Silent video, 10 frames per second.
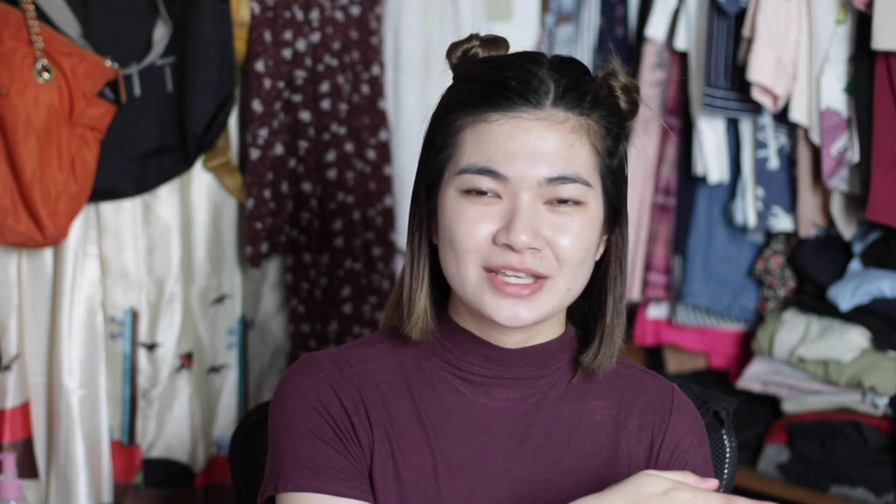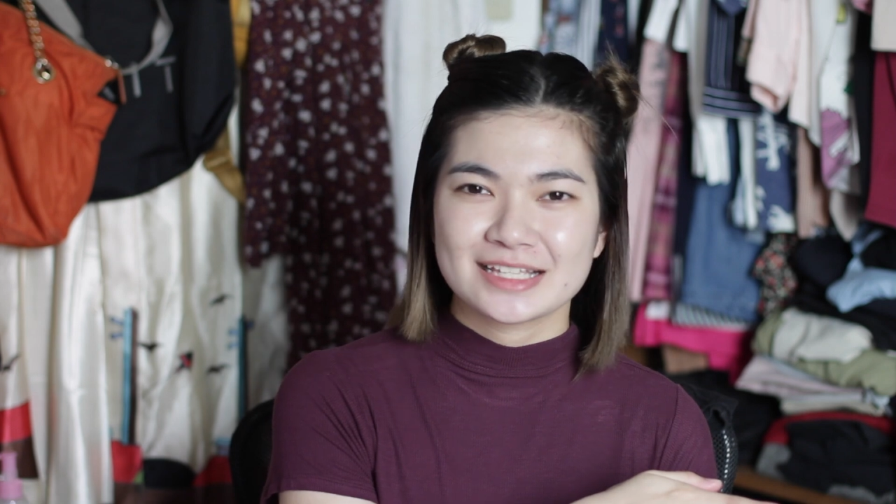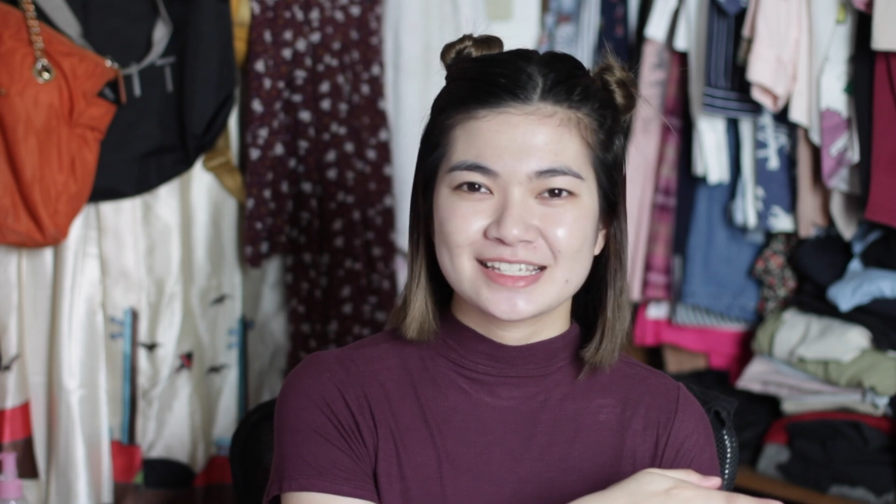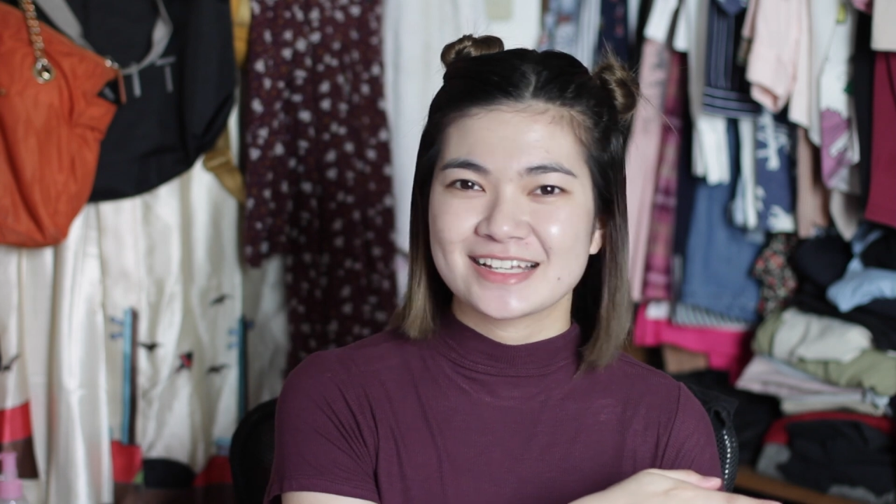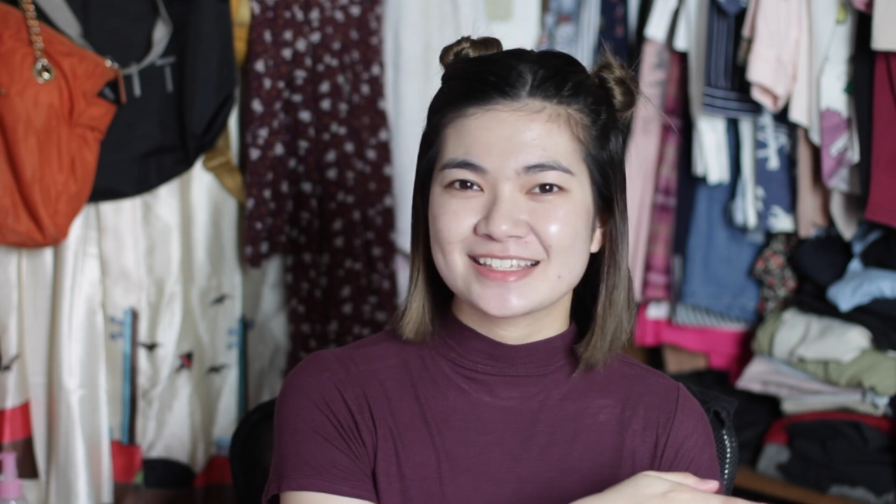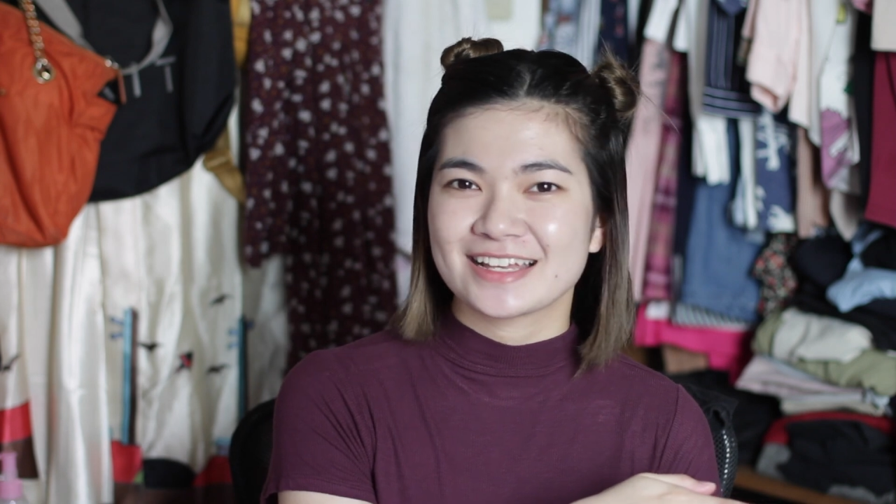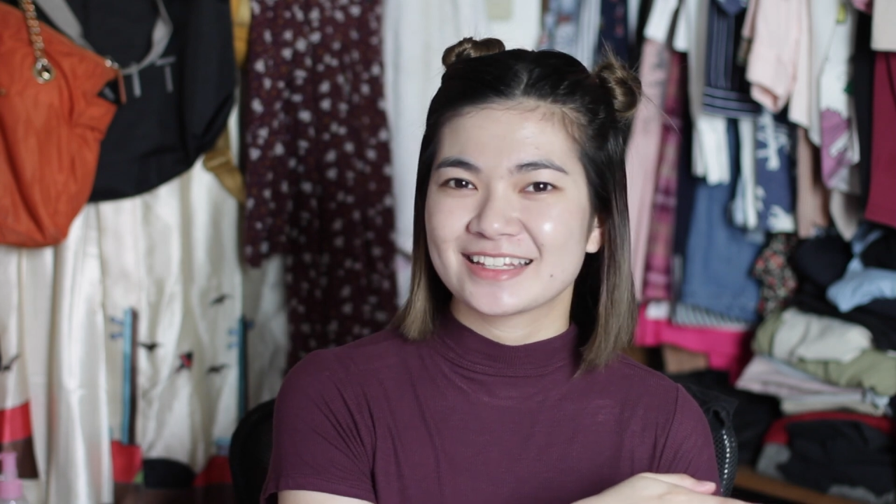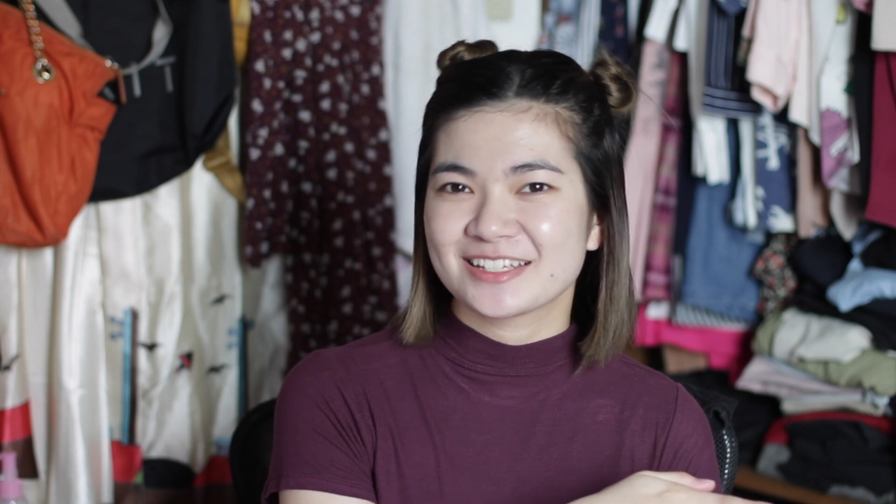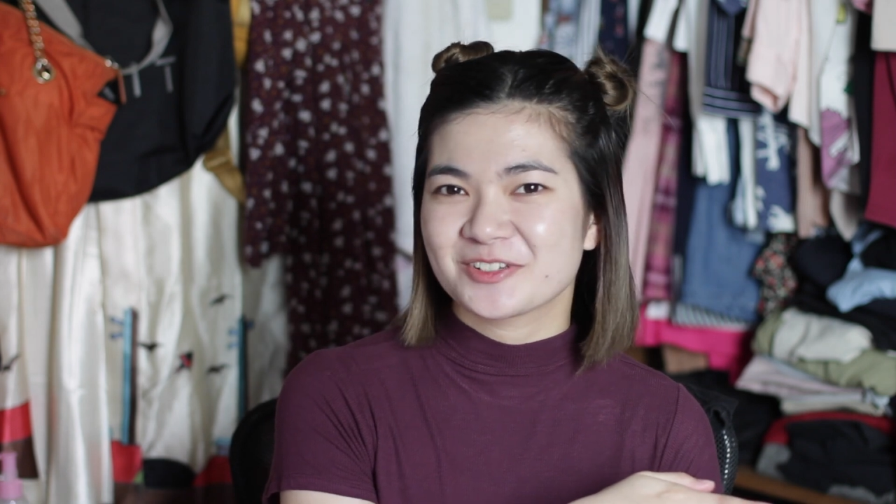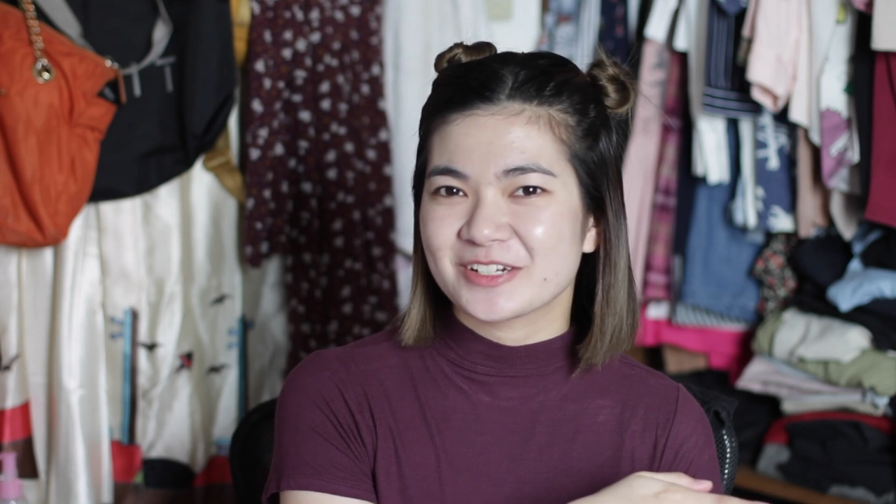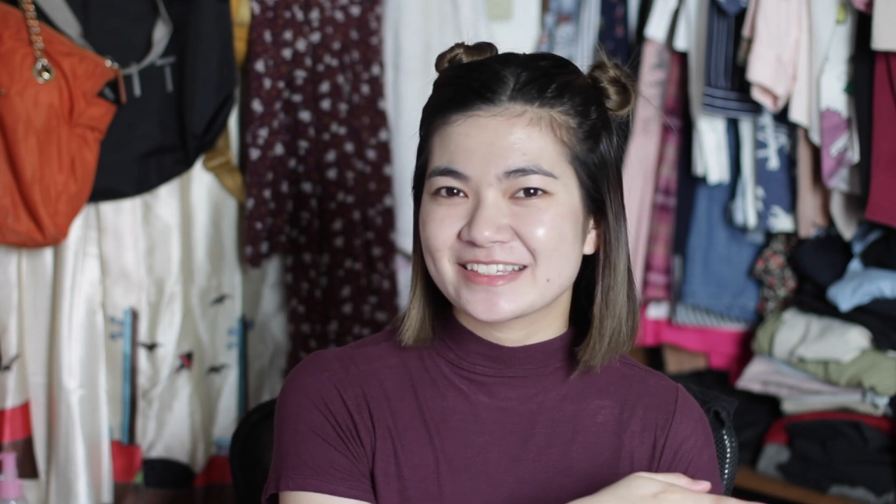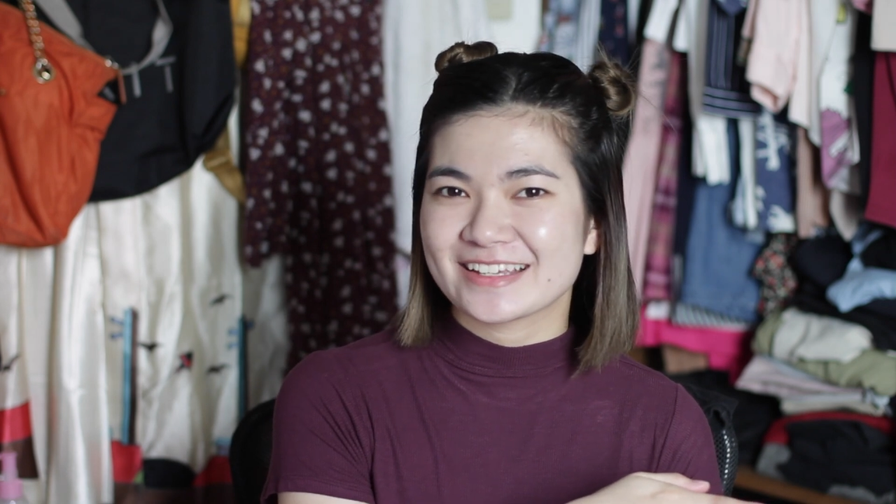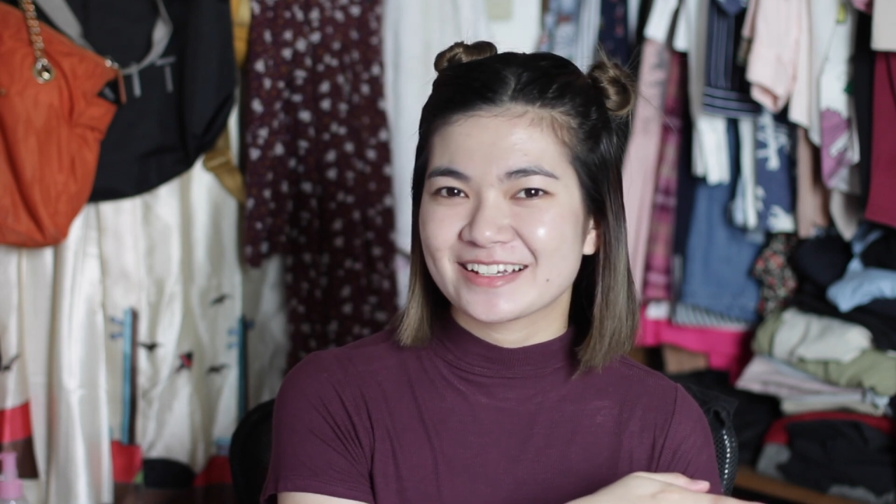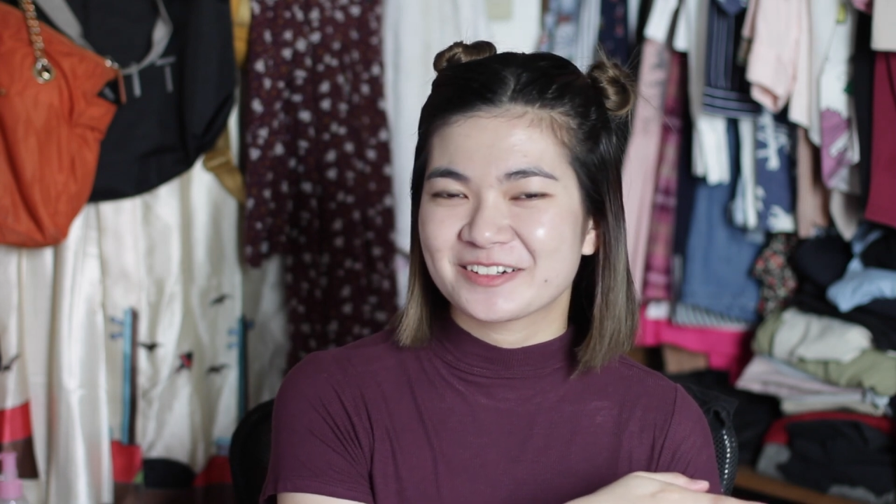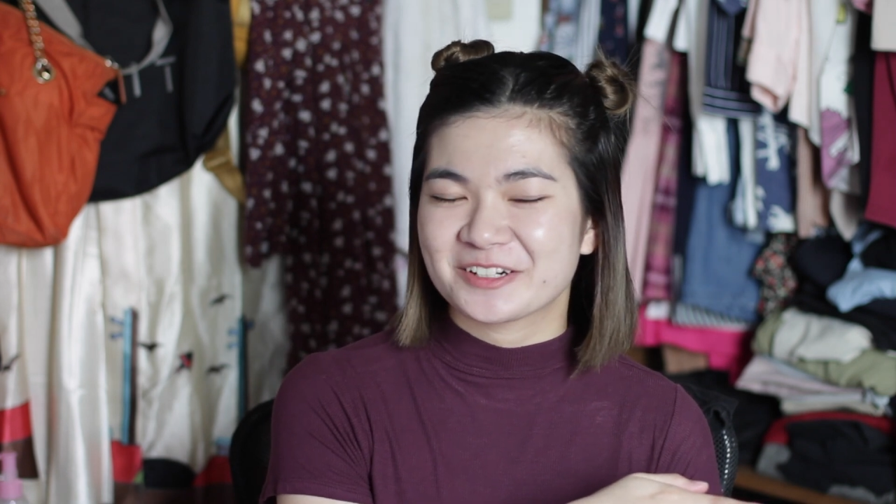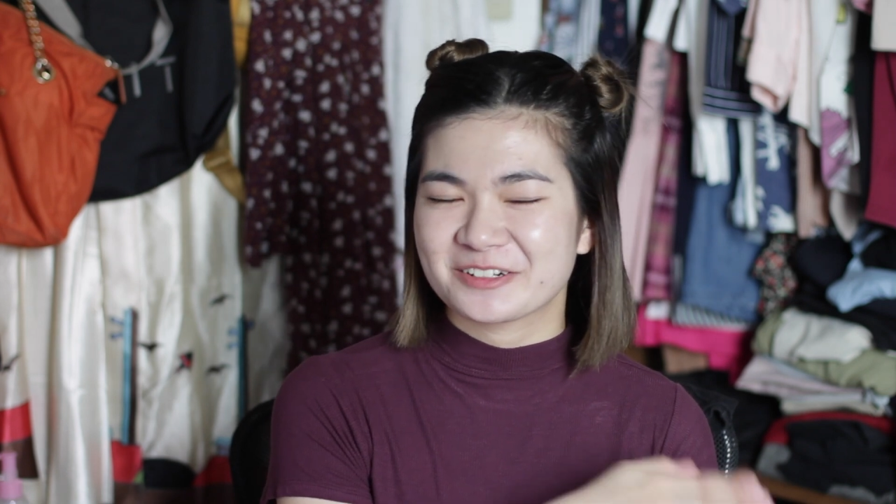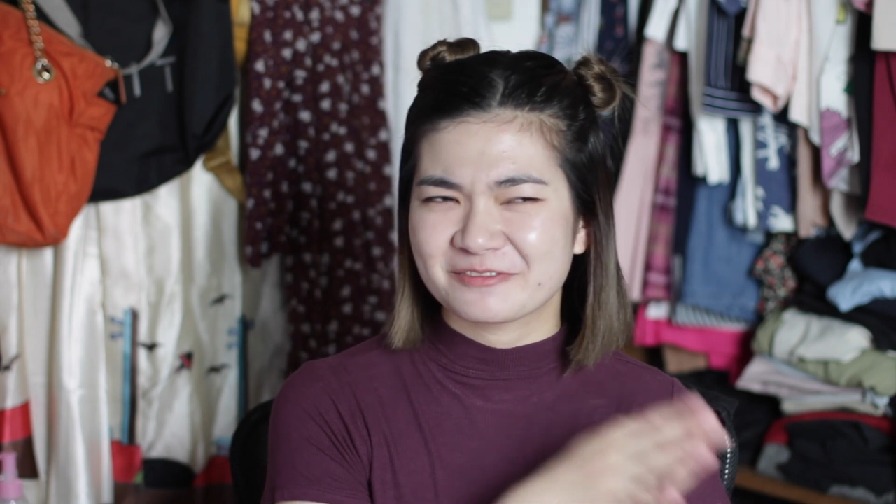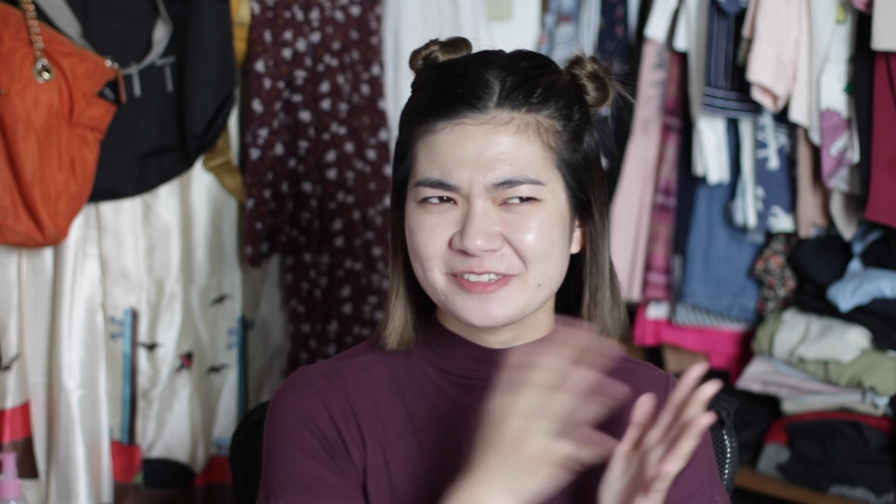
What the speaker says: things I said interesting or